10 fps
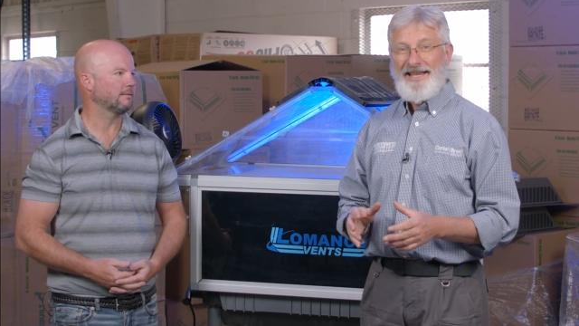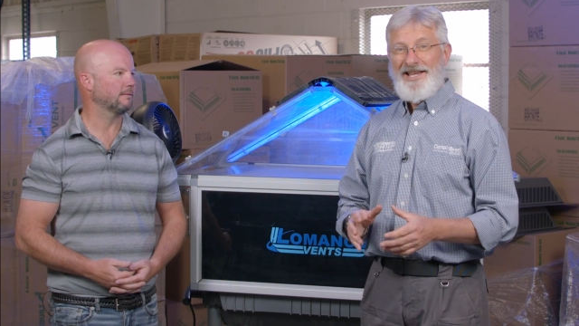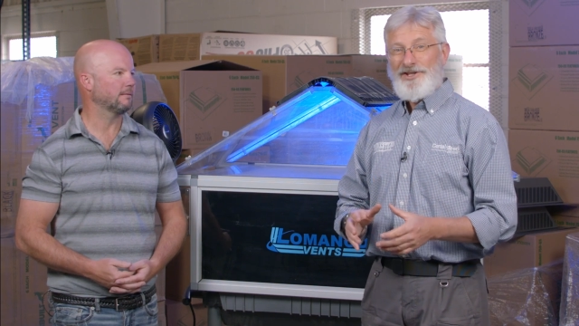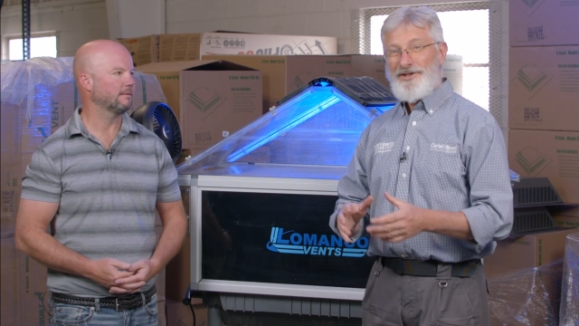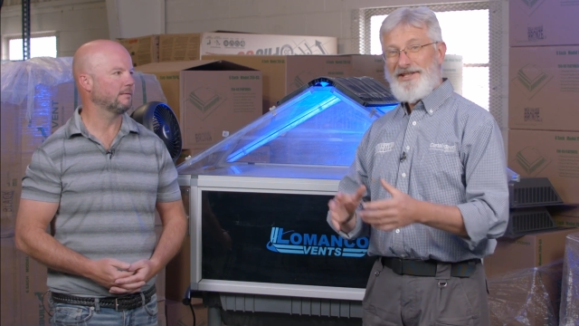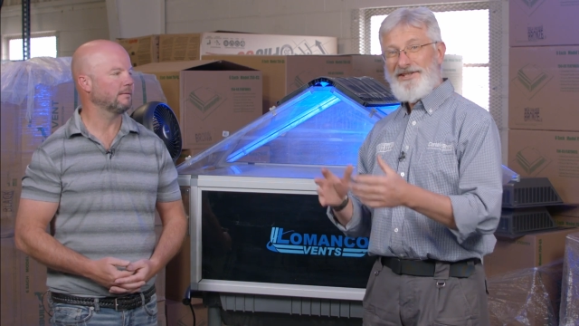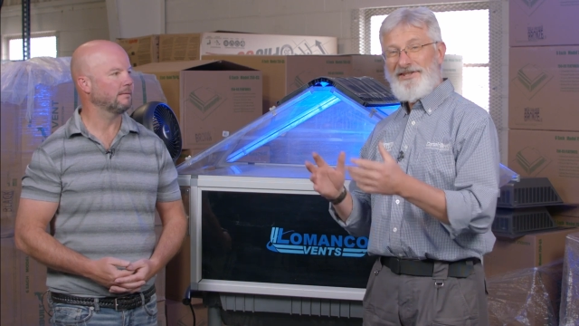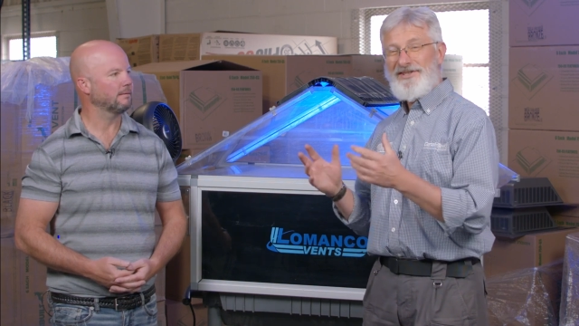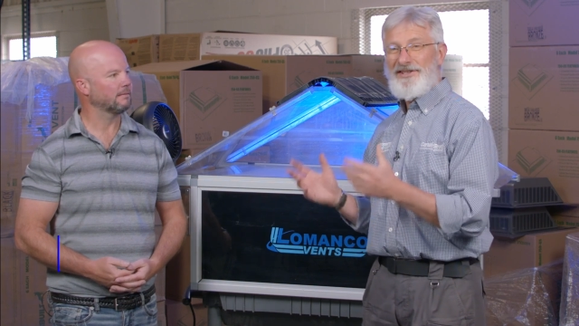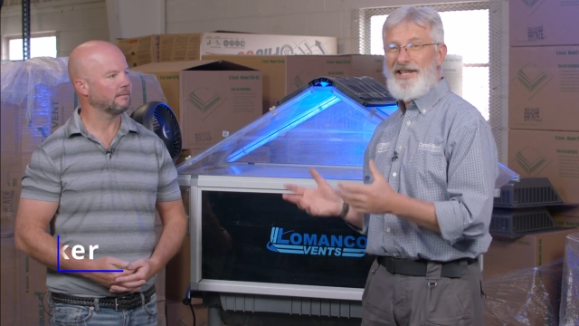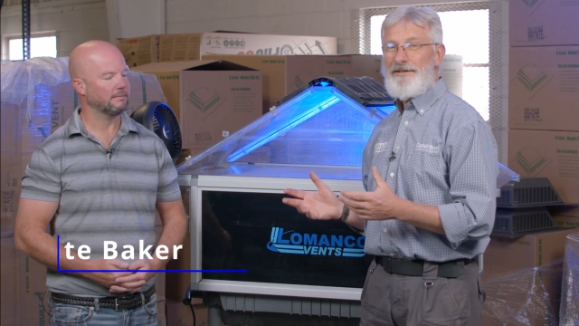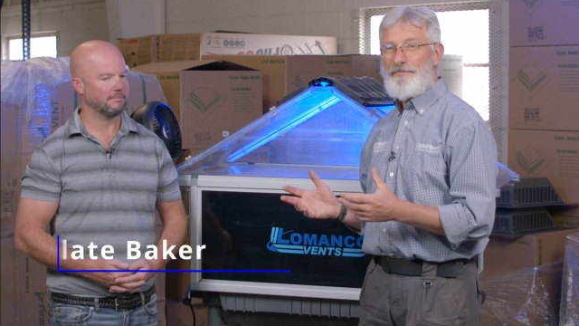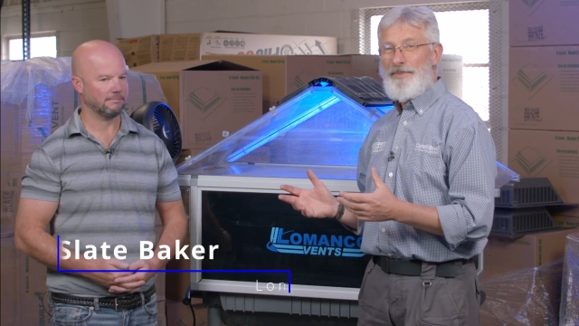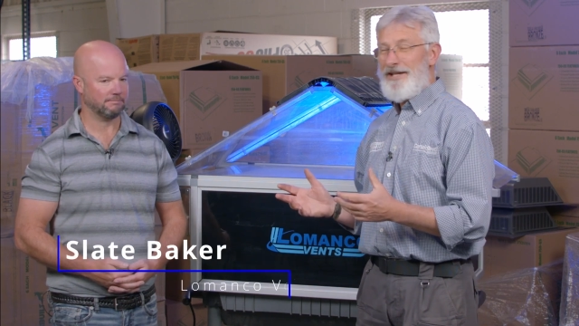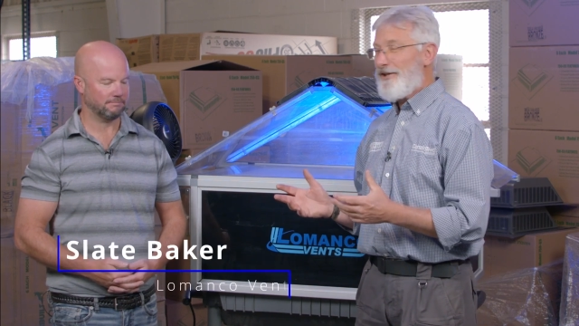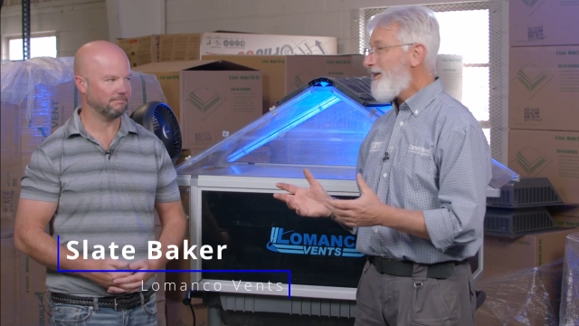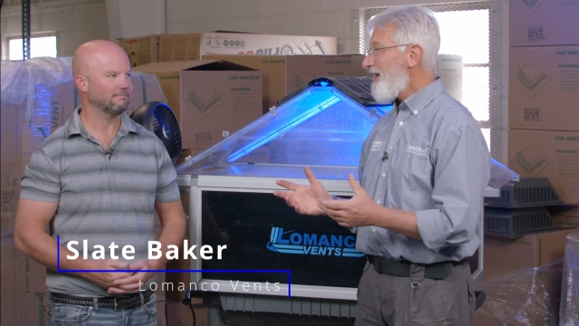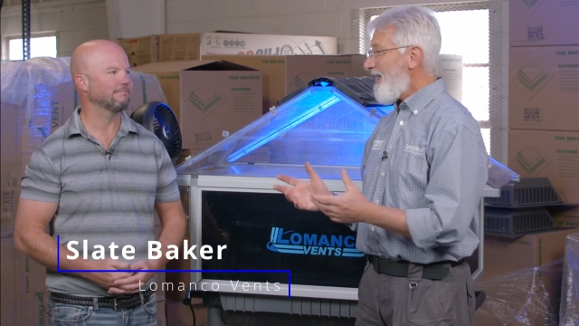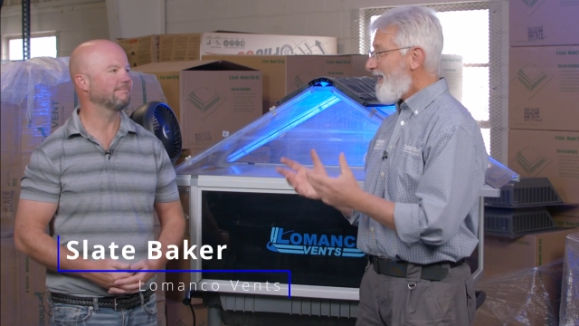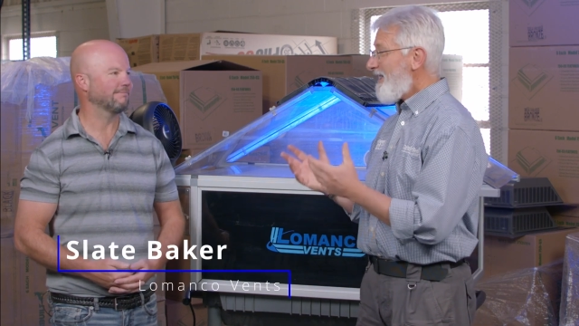Speaker 1: So this is Slate Baker,
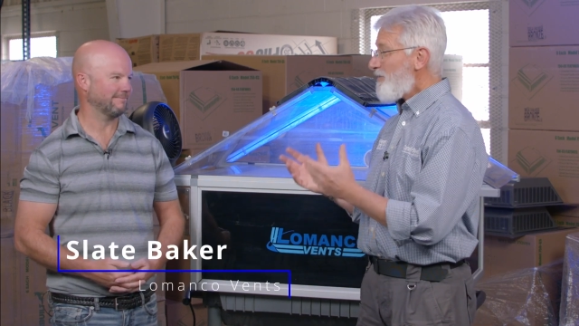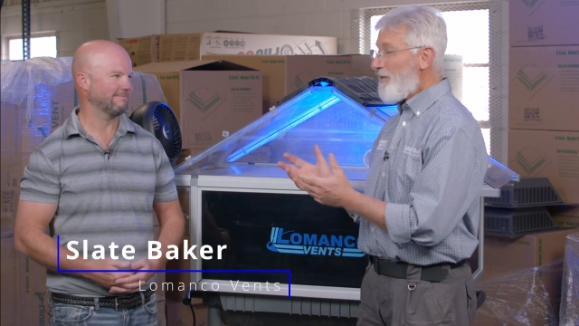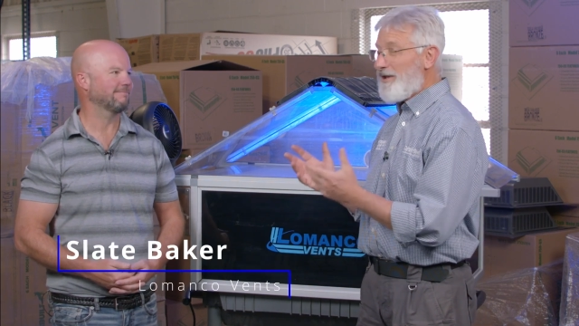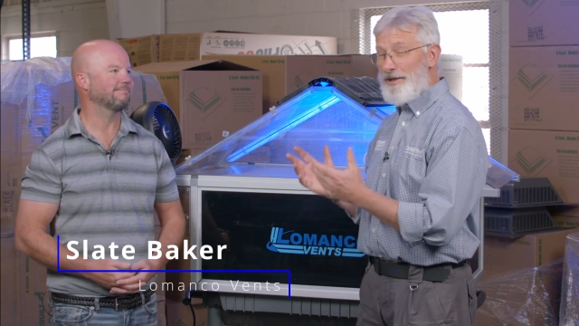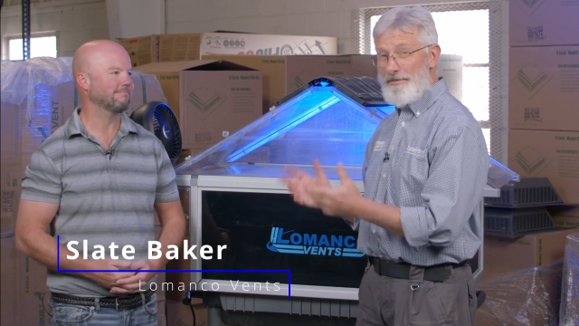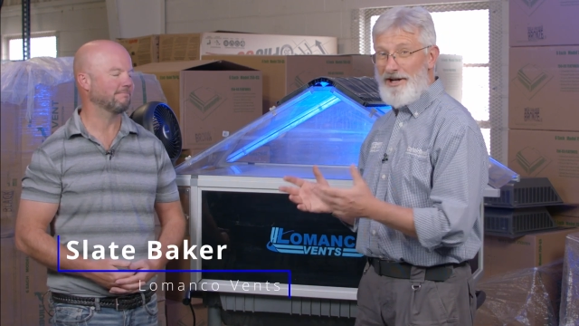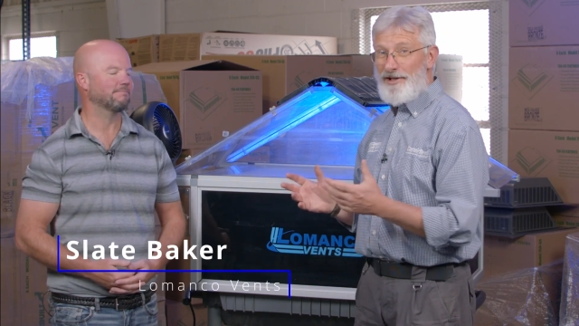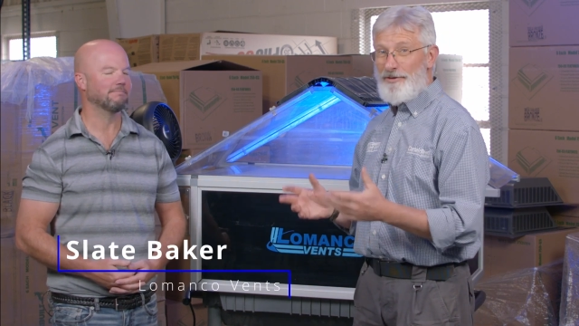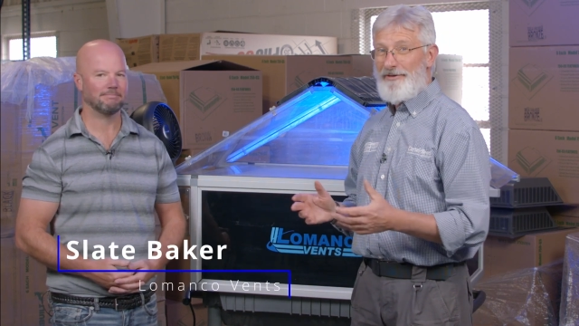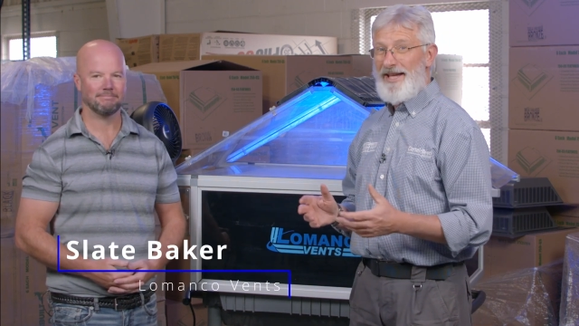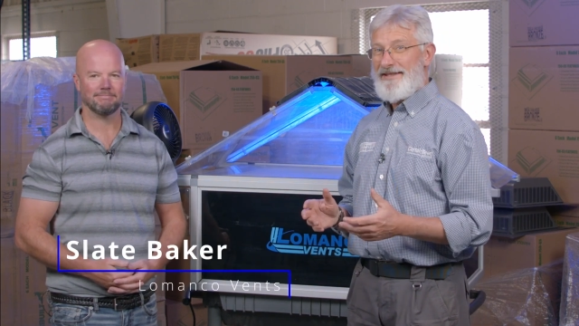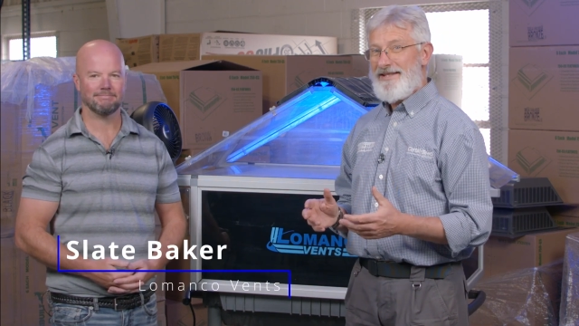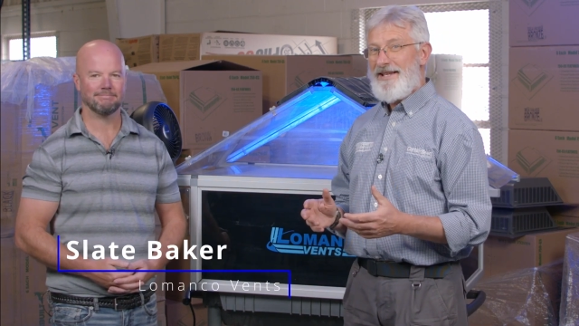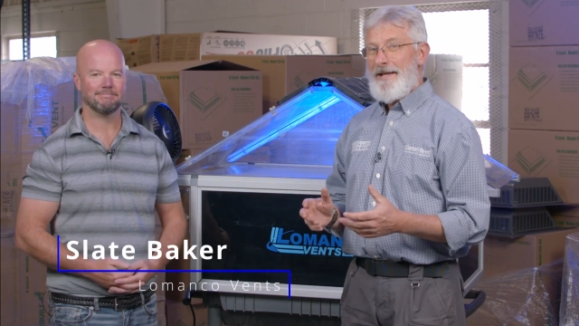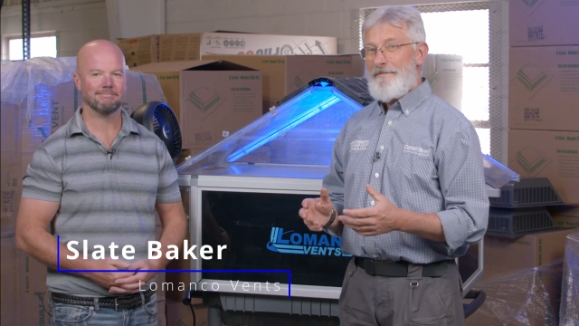and he's with Lomanco Vents.